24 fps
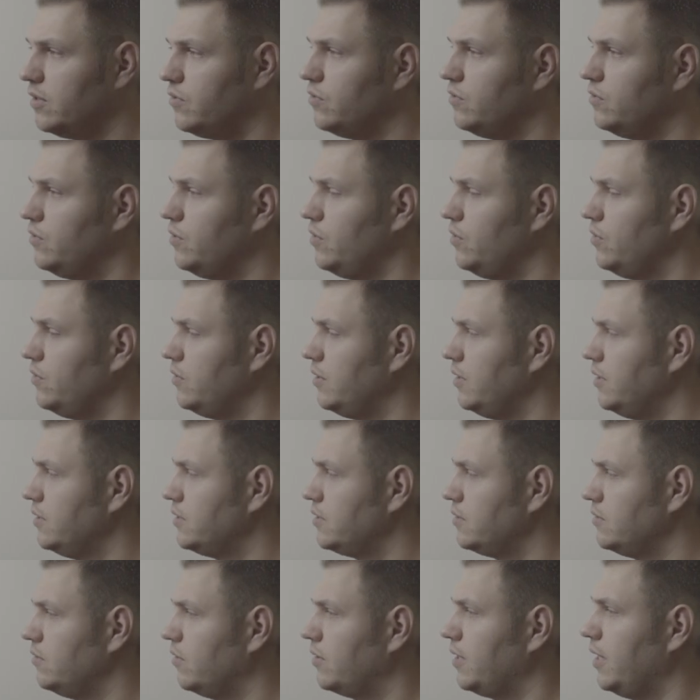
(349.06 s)
that we'll do
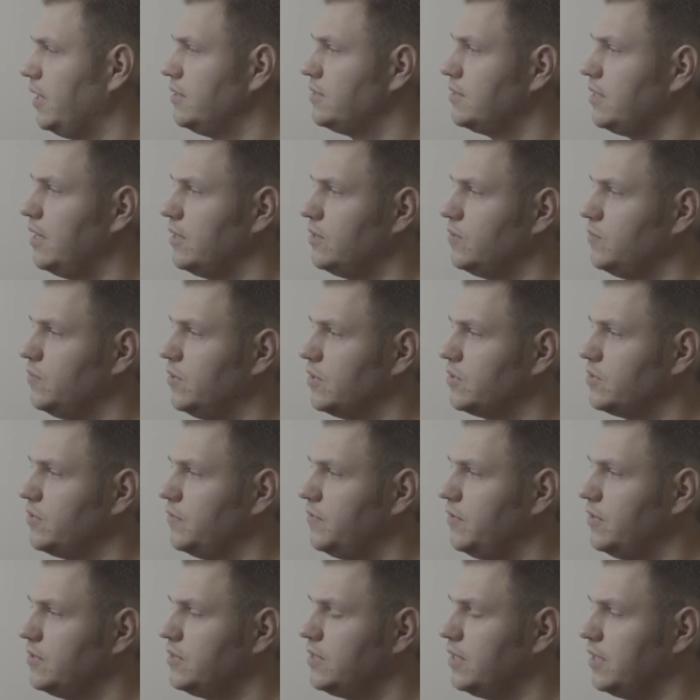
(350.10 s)
is, okay, start the work. So
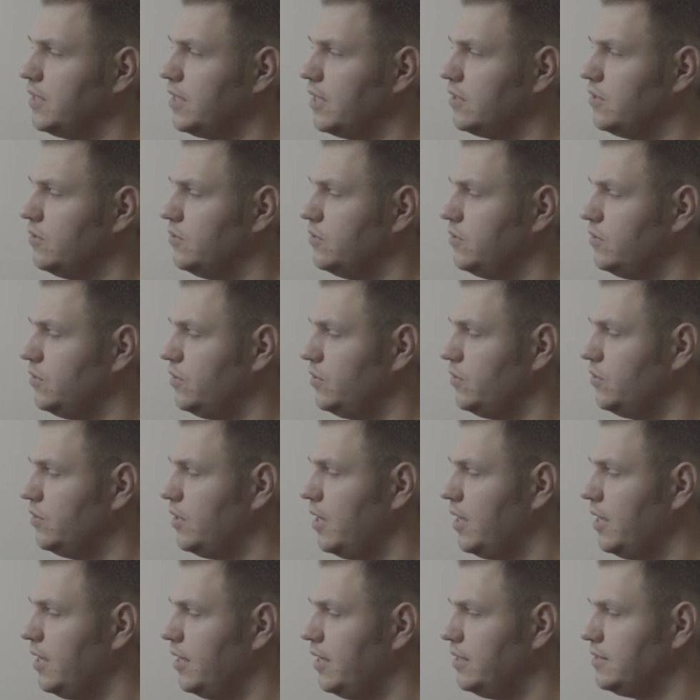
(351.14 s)
first thing in Angular to do
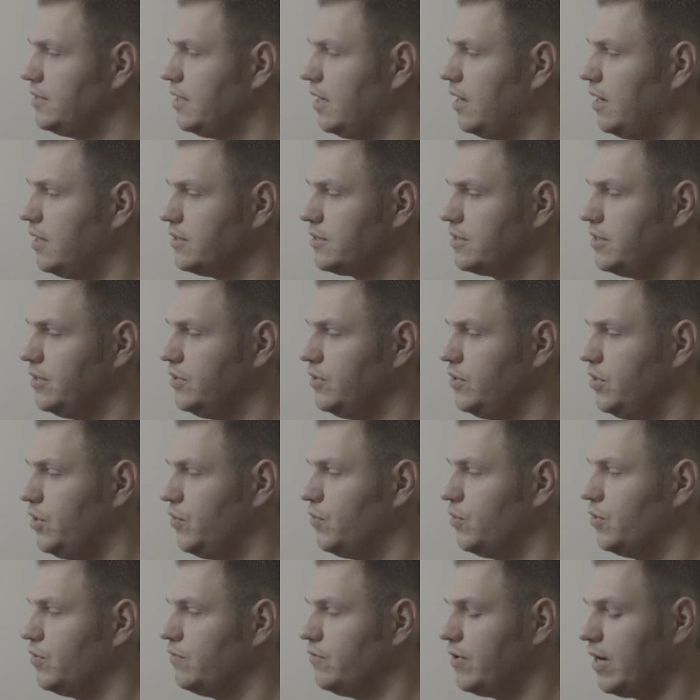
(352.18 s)
is they're asking, do
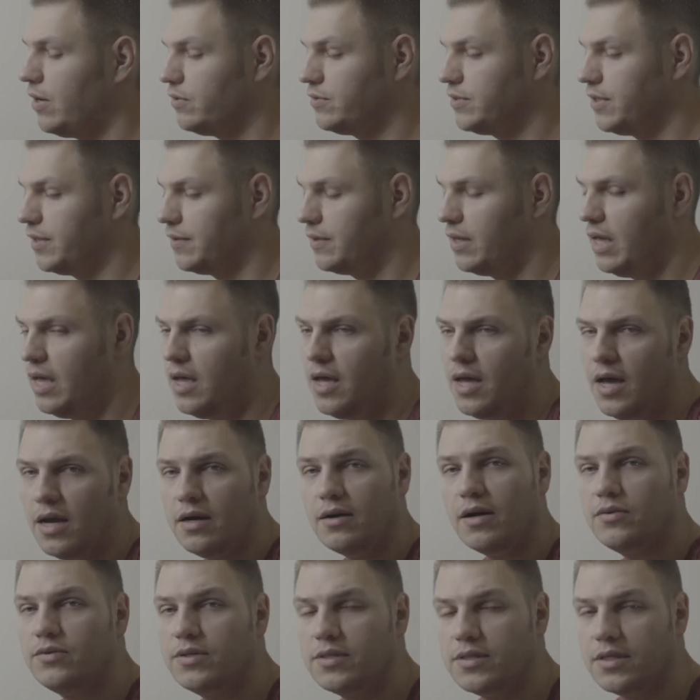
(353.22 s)
you want routing?
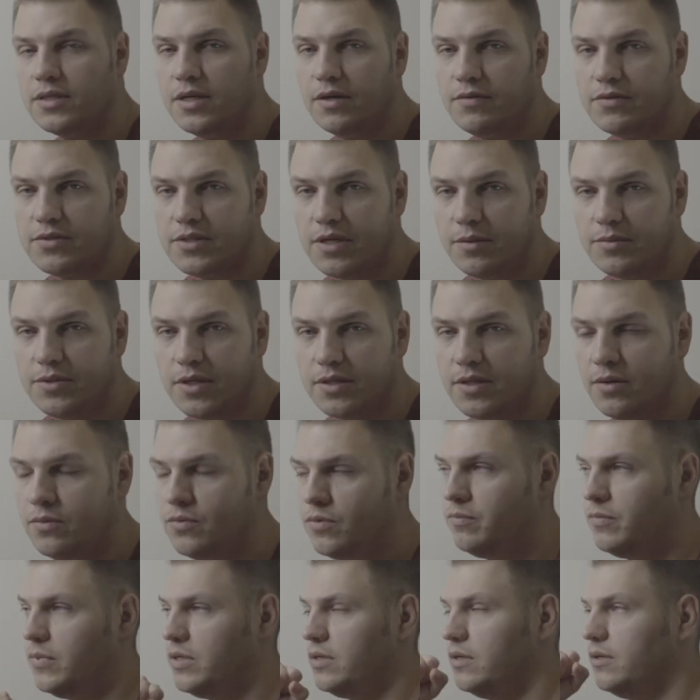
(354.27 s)
And routing is another subject I'm
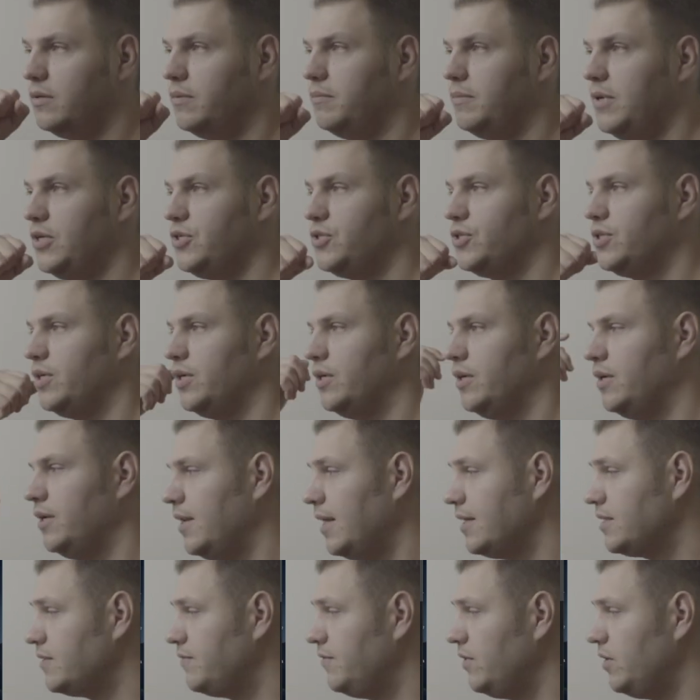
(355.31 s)
going to mention in the
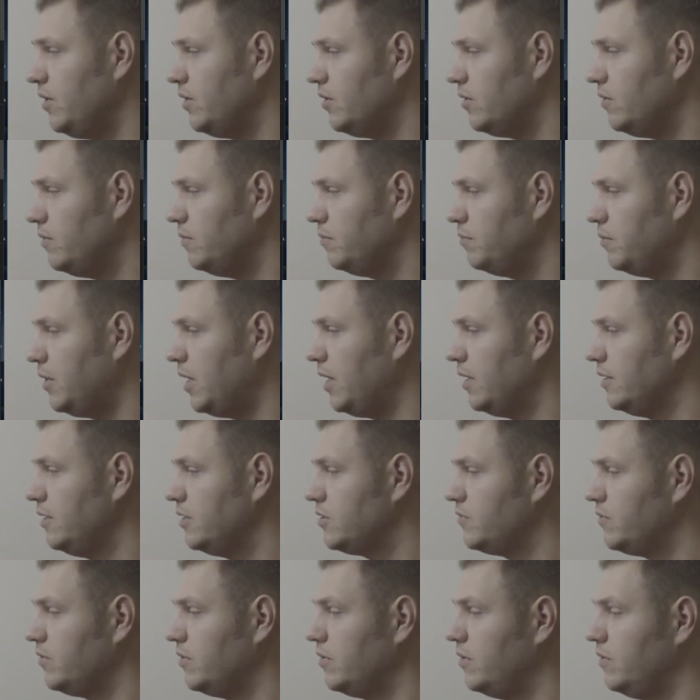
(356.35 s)
next video, but in
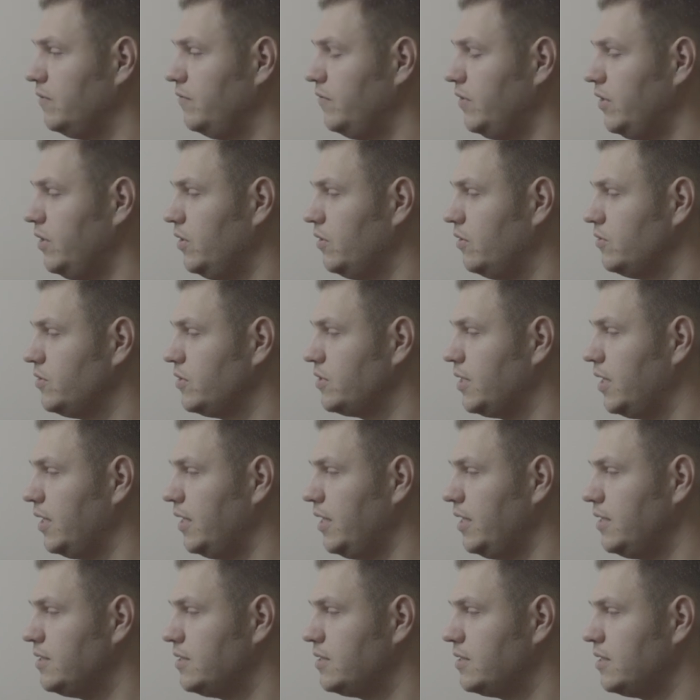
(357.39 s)
this video, I'll just say
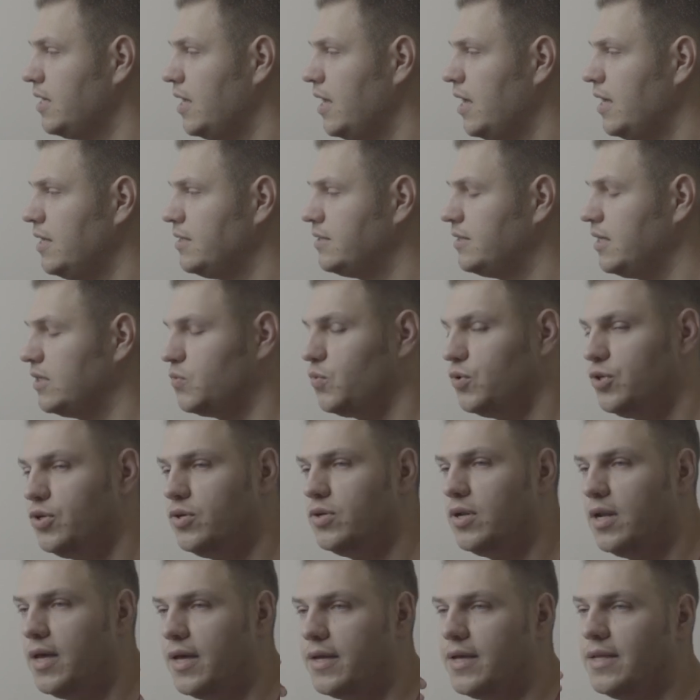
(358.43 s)
it says, would
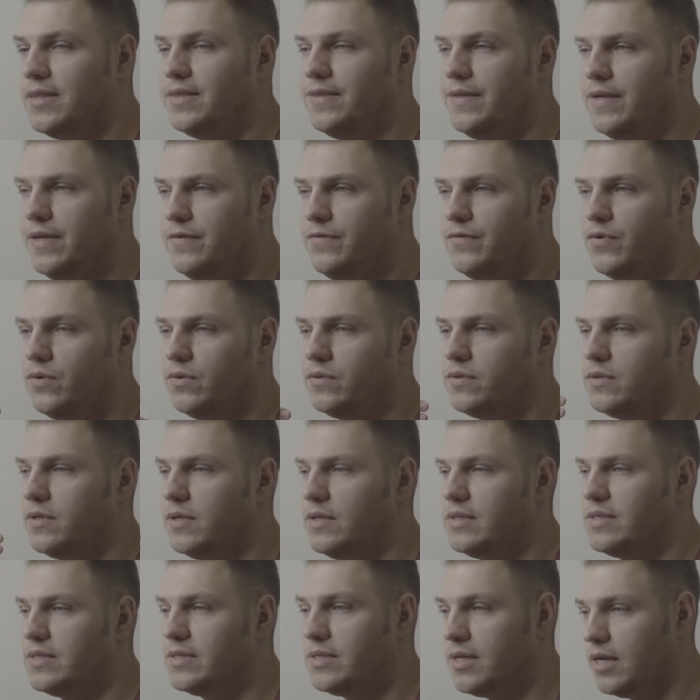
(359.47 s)
you like a default
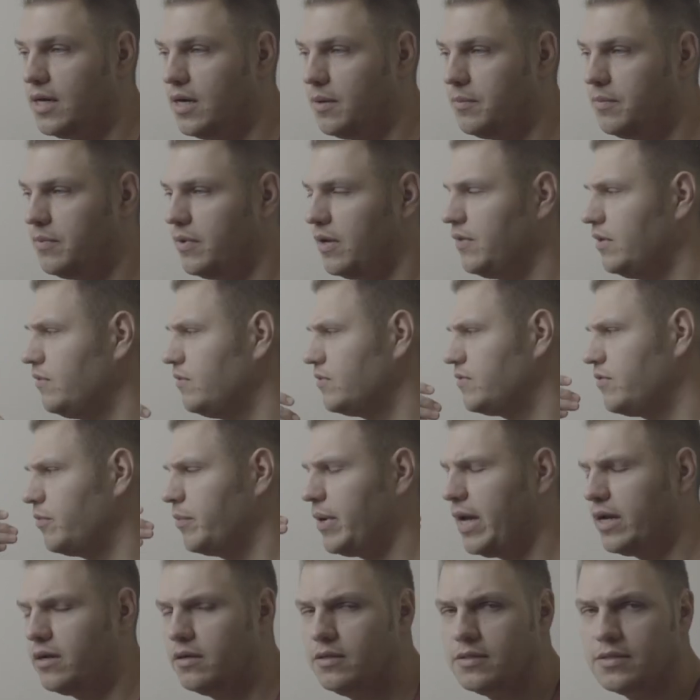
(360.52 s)
setup? I think it's
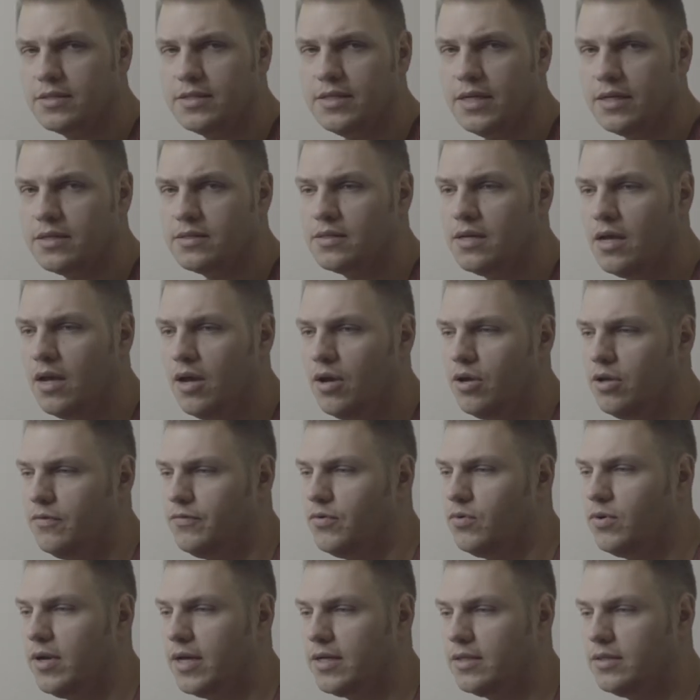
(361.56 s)
from Angular 6.
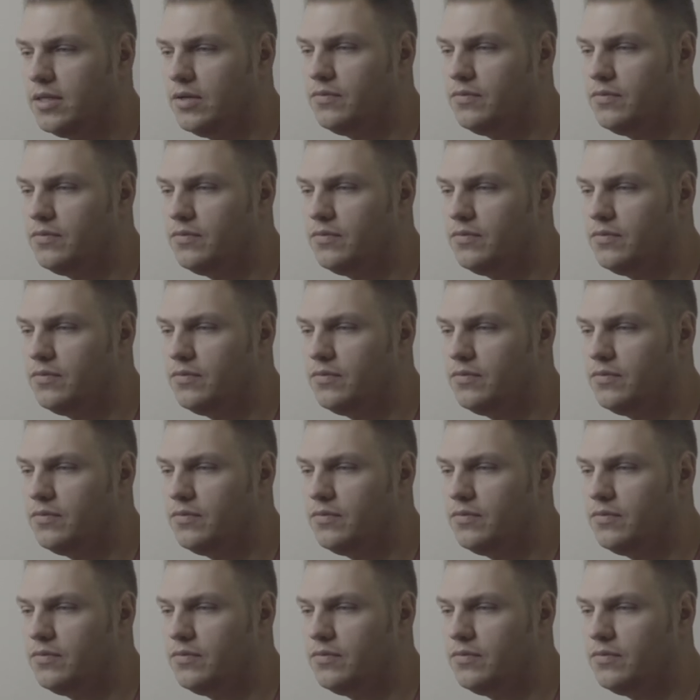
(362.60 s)
If you like a